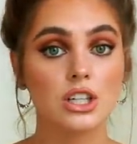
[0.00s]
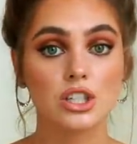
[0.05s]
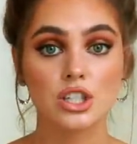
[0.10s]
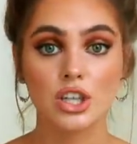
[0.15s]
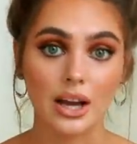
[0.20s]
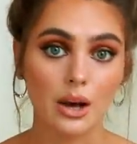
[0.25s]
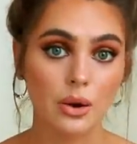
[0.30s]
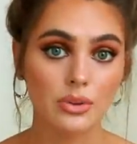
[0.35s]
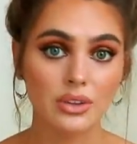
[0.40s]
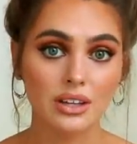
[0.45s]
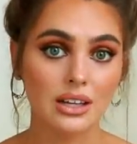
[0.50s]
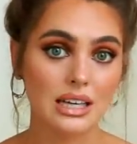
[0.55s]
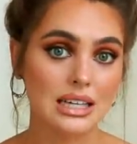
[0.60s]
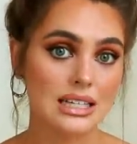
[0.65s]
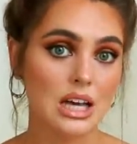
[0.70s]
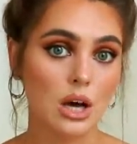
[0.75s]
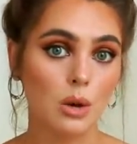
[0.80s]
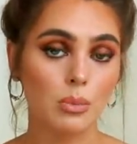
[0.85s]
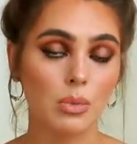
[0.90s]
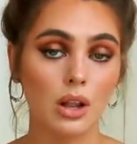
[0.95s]
check out the
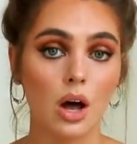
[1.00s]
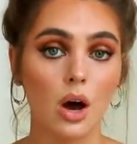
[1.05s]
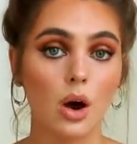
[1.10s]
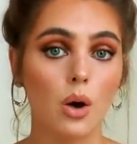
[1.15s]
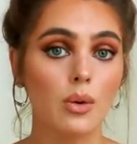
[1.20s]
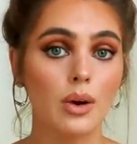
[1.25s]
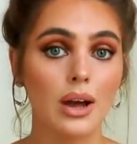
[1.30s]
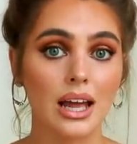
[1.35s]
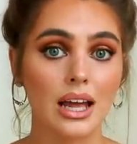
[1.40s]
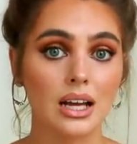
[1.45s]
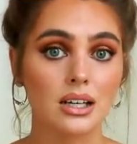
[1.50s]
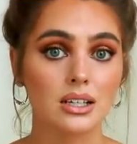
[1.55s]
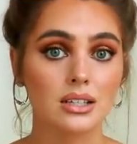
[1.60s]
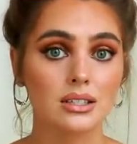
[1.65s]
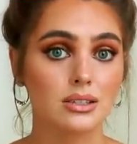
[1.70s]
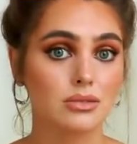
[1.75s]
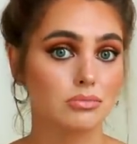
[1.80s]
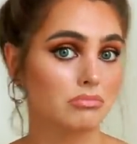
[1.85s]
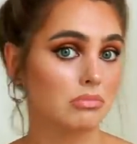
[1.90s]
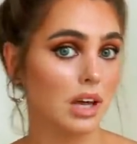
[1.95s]
link down below and
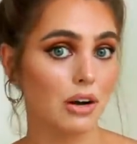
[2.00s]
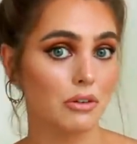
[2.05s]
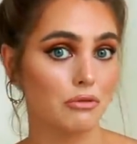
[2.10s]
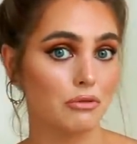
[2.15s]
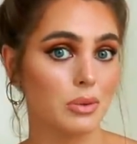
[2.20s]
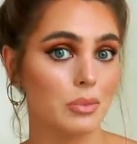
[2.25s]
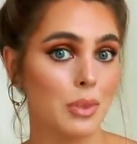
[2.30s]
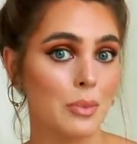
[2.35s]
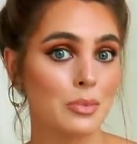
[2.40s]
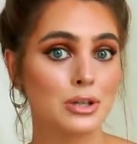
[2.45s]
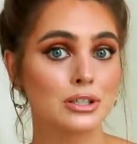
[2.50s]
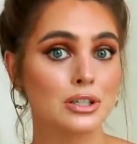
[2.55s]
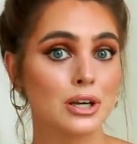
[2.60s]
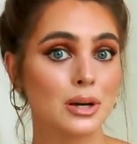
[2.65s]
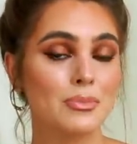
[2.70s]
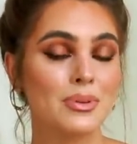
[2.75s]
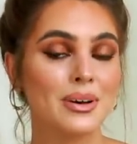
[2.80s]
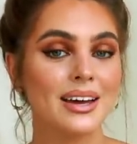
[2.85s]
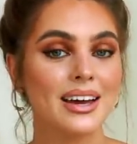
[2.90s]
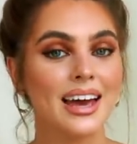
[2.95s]
get a free
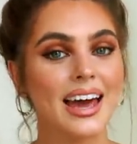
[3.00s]
membership.